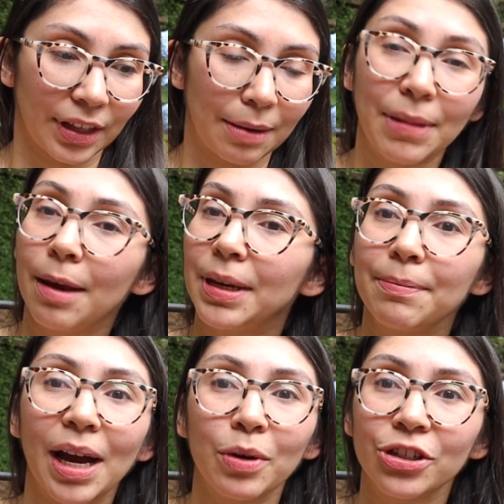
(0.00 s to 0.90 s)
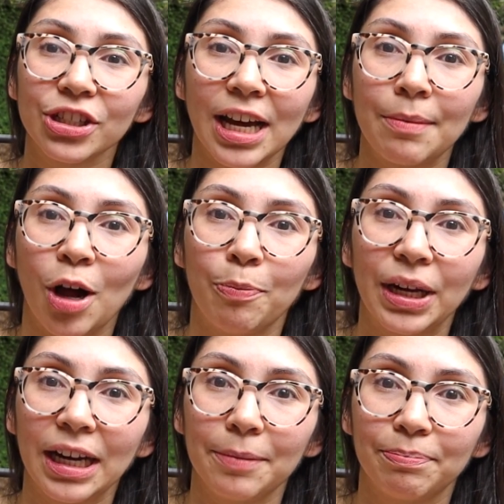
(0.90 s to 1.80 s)
Maybe by winter time I'll
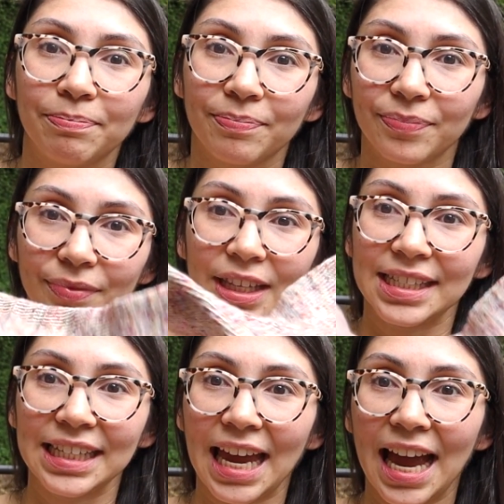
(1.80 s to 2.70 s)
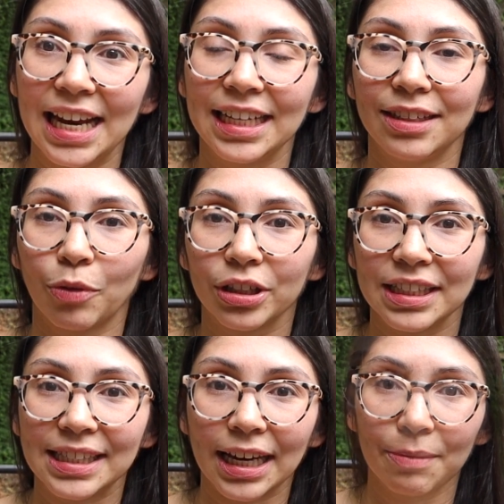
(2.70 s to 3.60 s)
pick up this again and work the
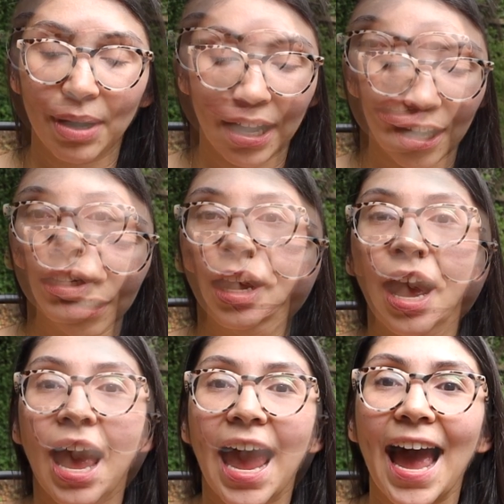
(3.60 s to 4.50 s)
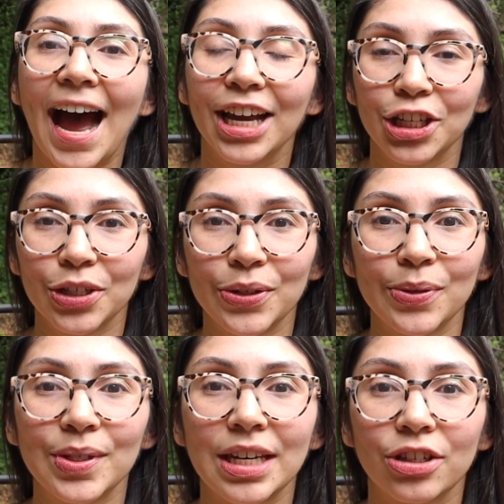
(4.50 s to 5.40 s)
second pair. I
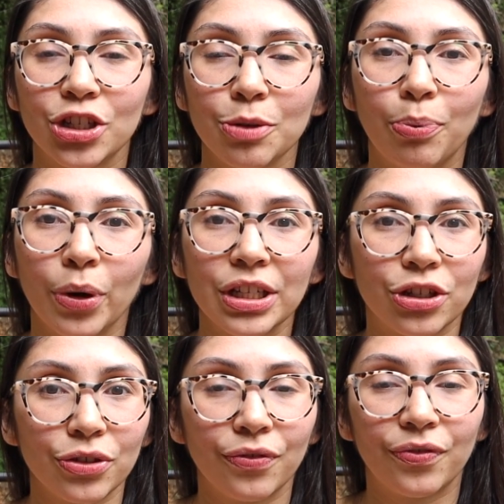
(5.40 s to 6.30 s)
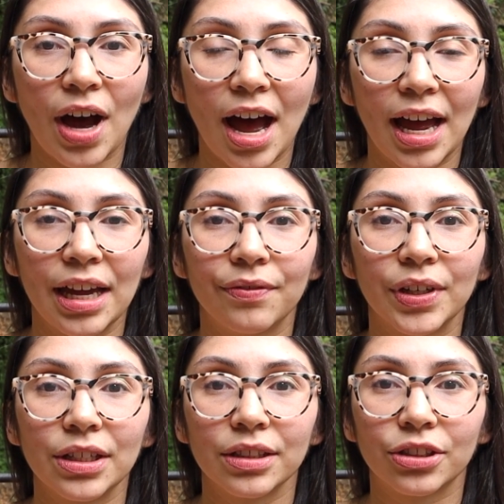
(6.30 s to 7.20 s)
used
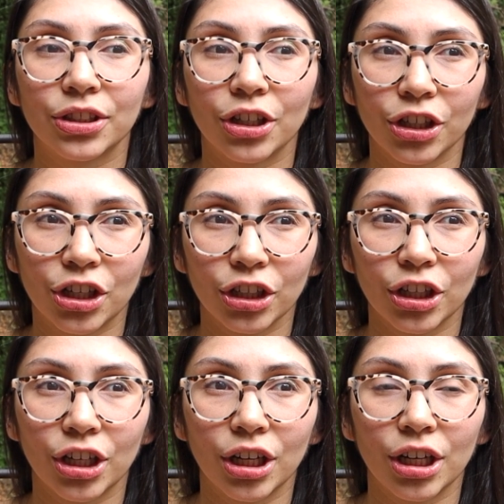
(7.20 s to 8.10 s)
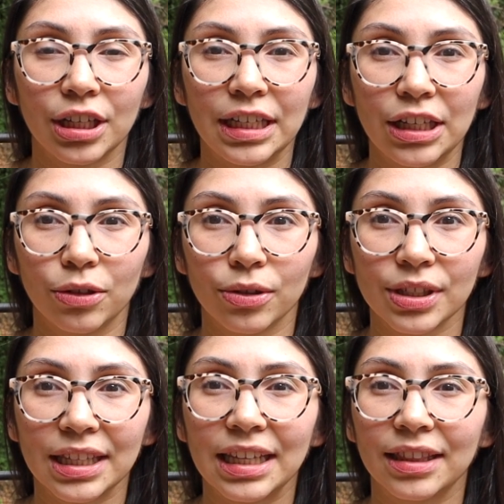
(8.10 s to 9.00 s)
2.25 circular
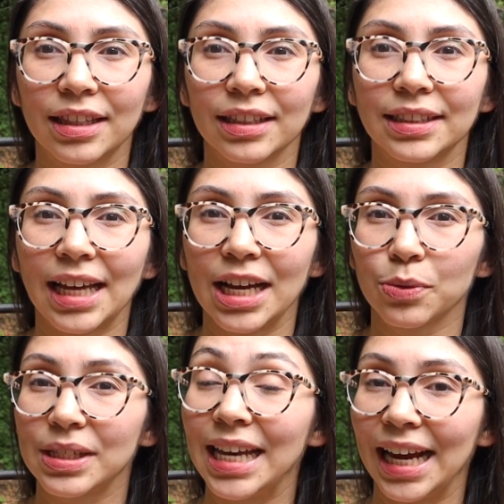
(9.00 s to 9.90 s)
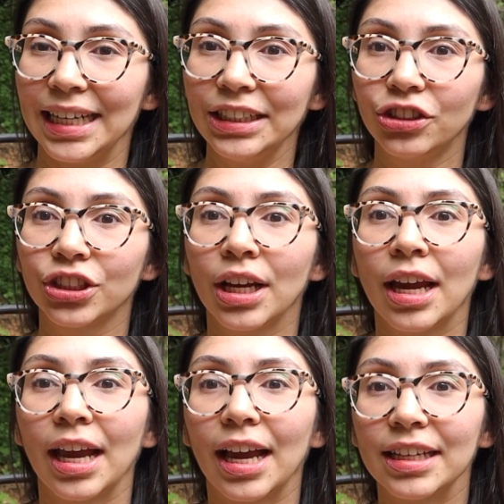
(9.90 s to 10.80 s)
needles. I think the size was 9-inch,
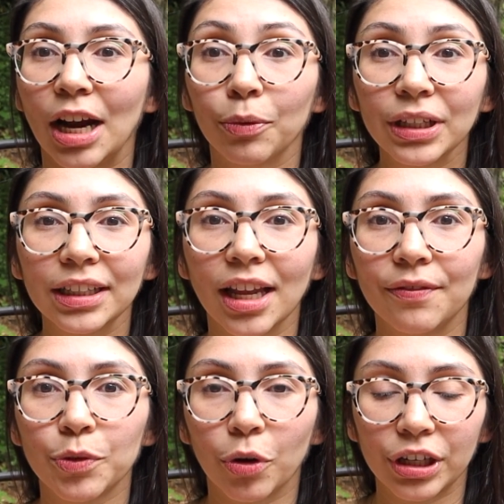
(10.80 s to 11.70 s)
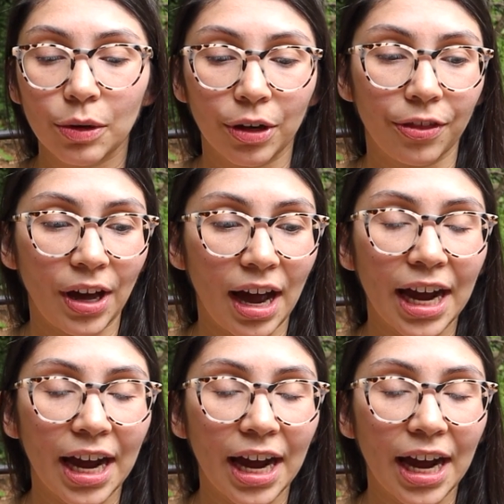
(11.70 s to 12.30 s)
and I really loved working with that.